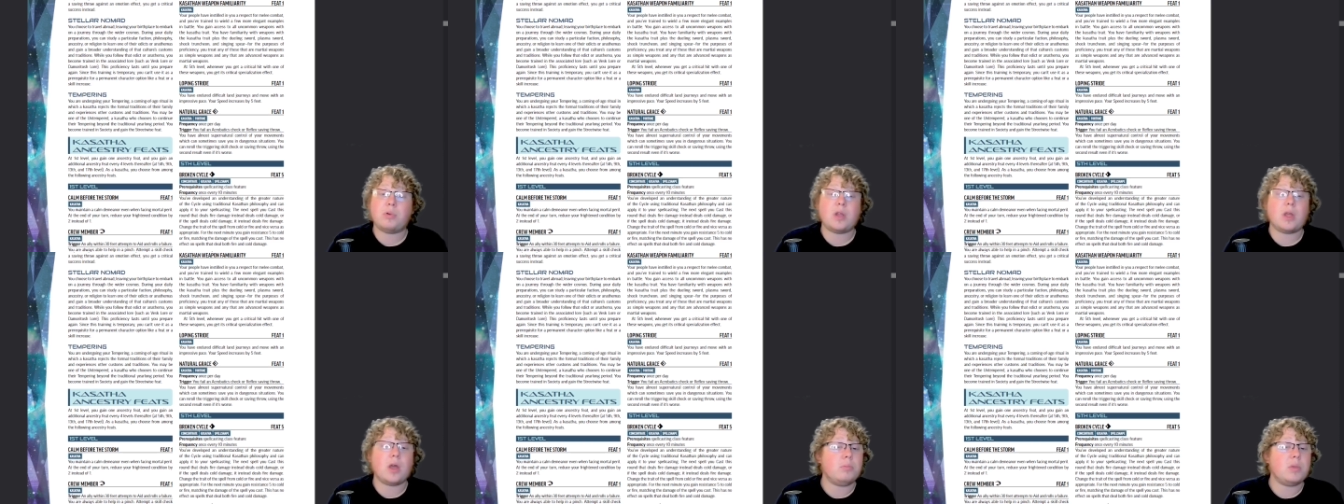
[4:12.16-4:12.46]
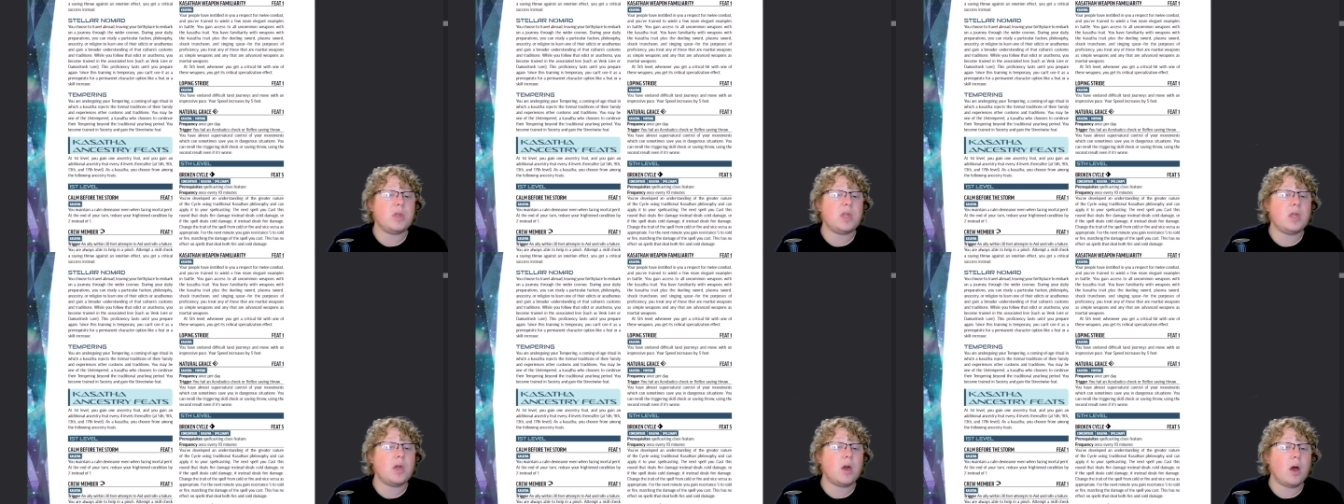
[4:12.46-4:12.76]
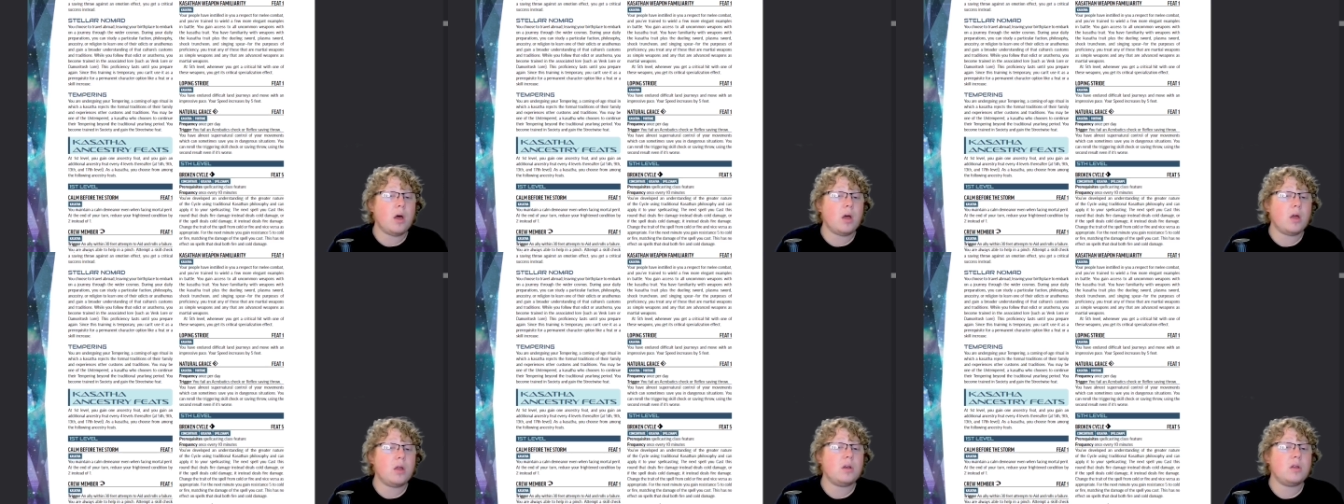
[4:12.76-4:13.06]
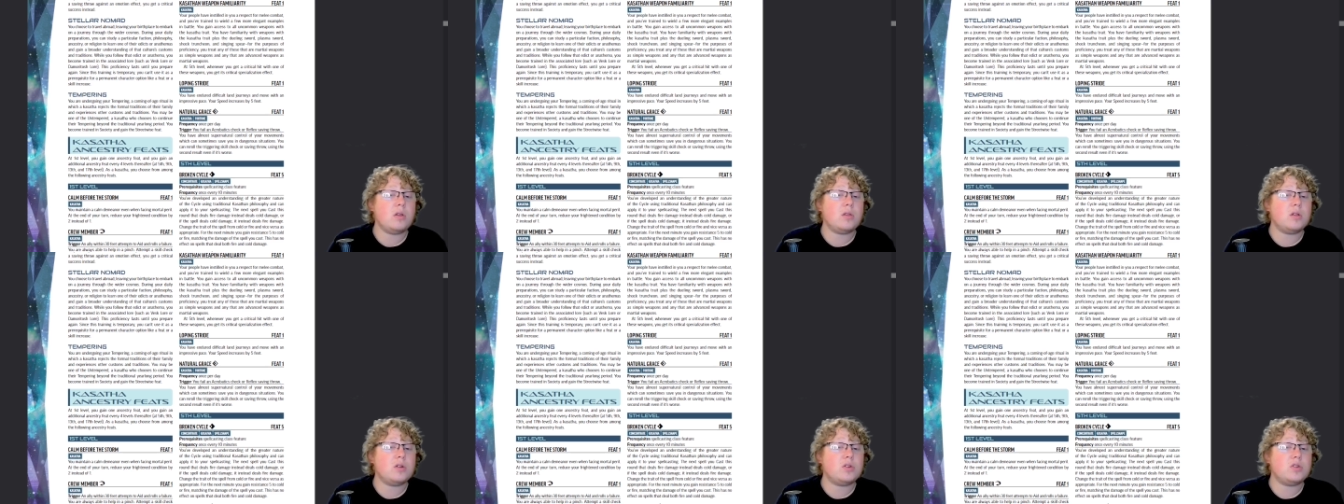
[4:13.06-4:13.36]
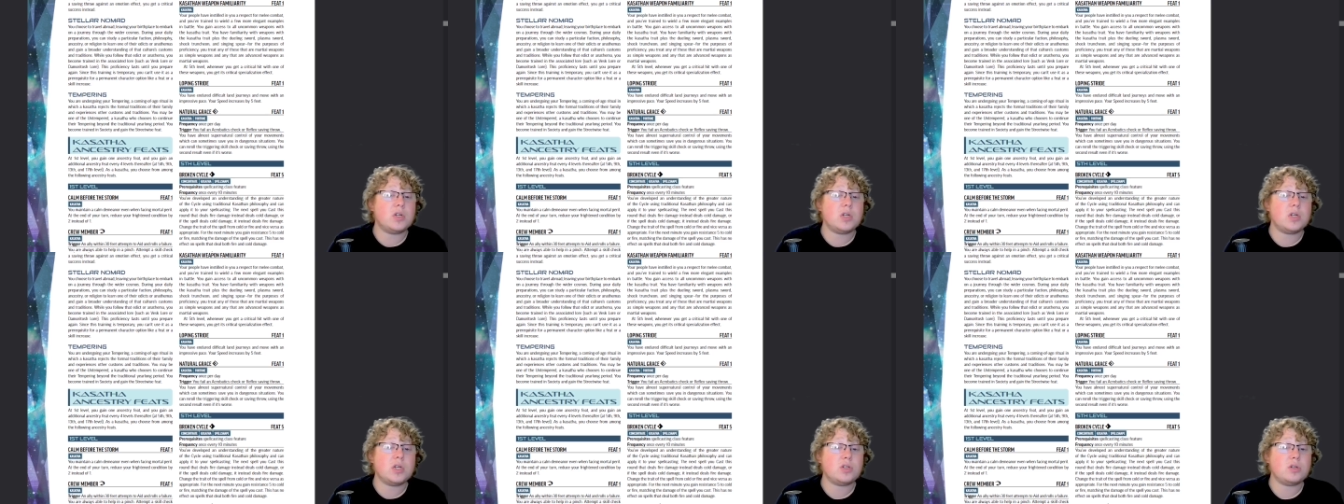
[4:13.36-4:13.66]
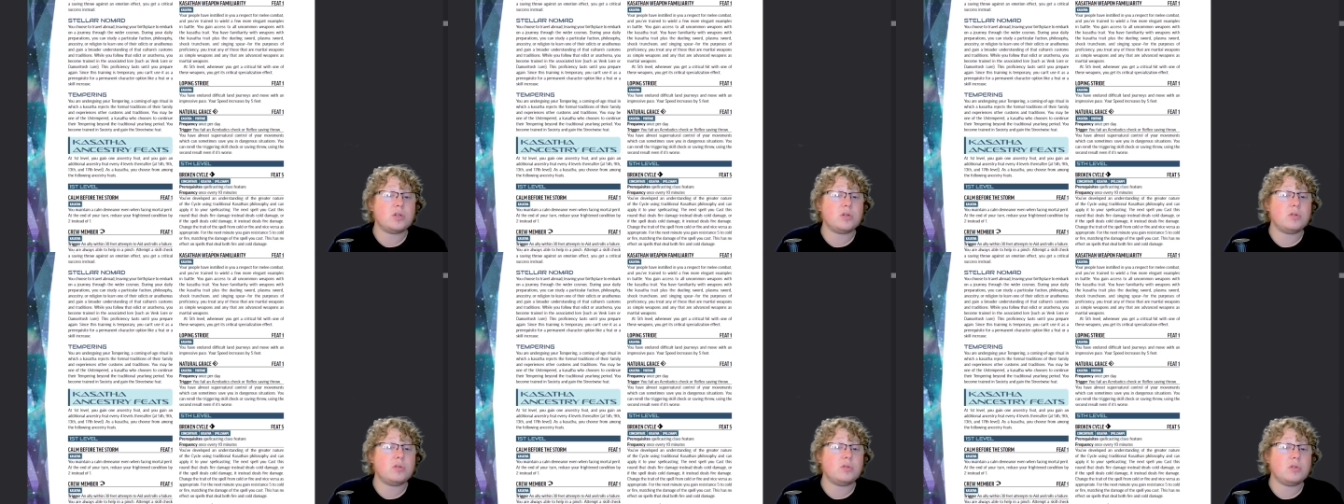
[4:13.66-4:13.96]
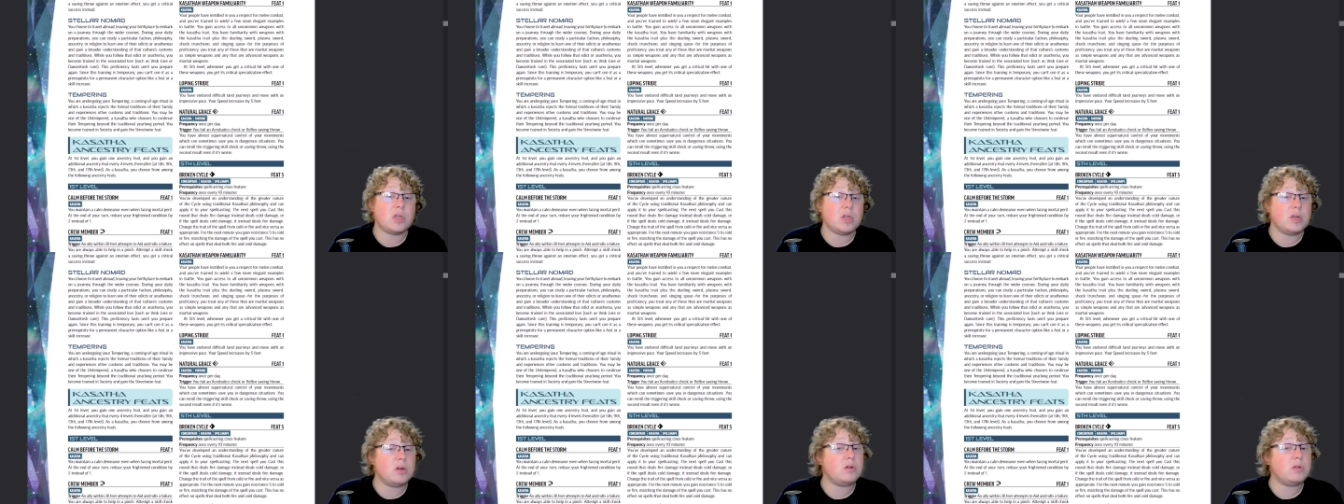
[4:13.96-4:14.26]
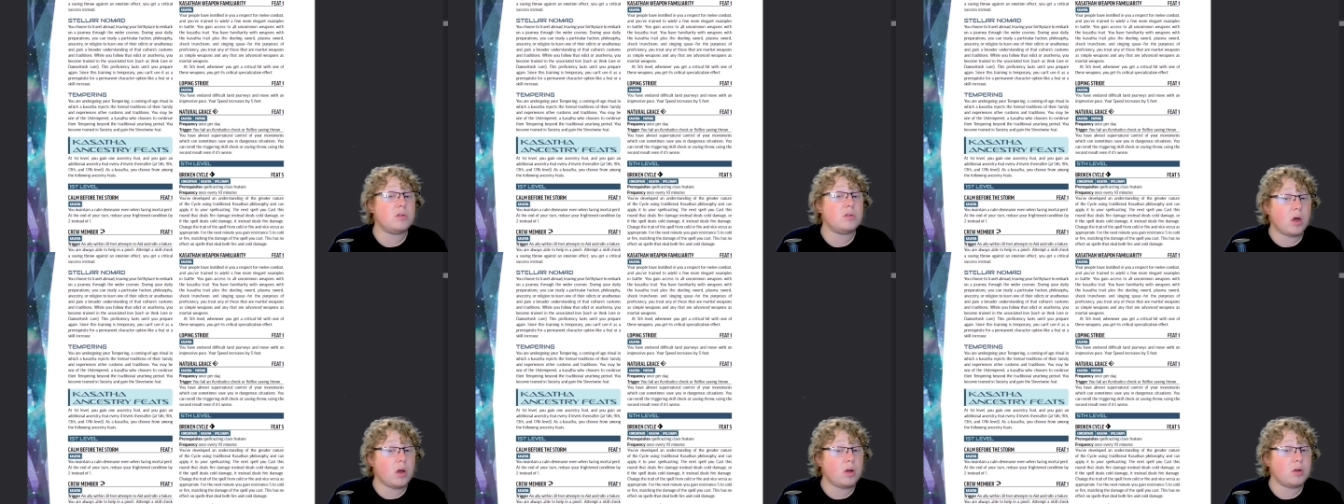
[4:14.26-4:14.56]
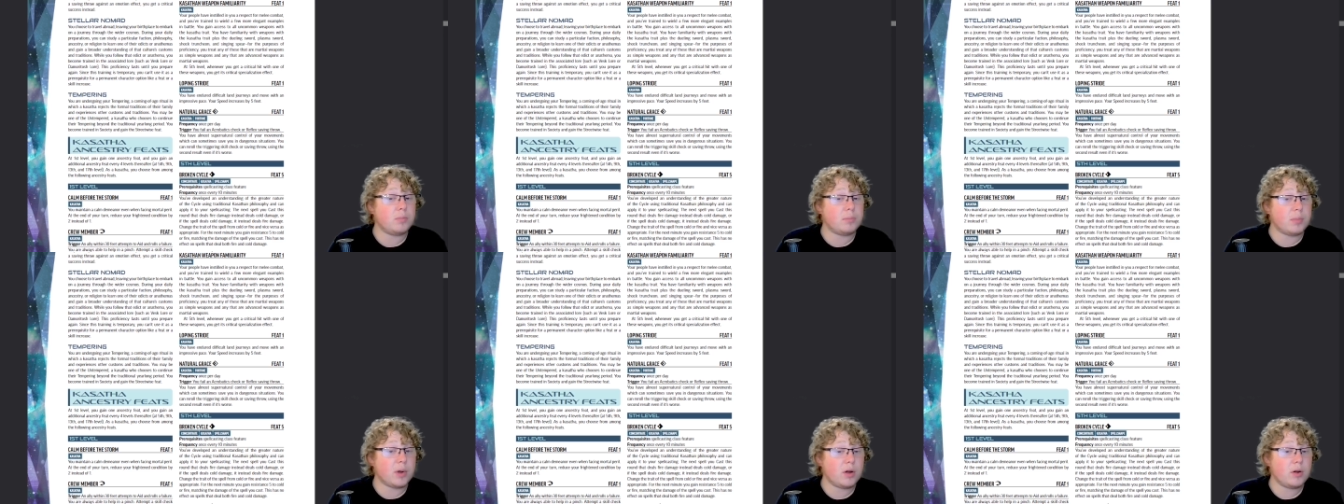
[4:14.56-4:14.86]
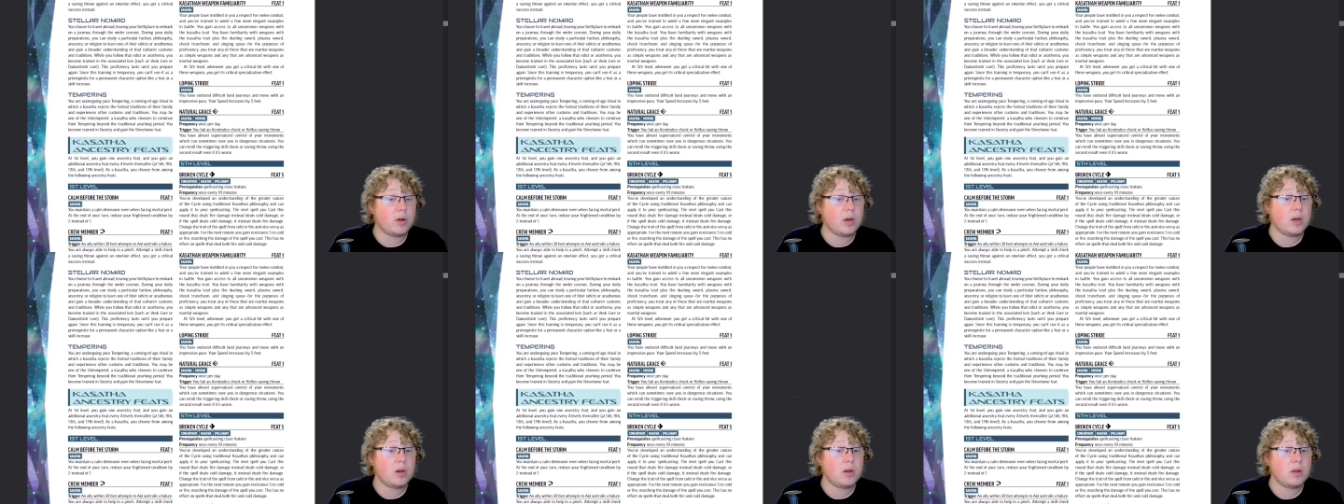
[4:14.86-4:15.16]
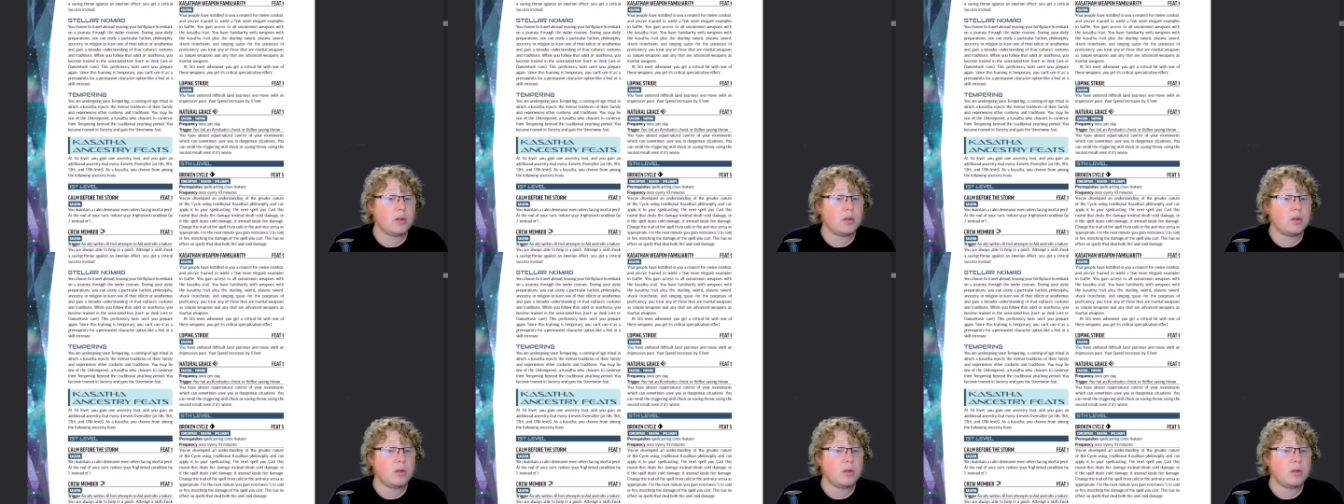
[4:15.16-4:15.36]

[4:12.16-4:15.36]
Beyond the traditional year-long period,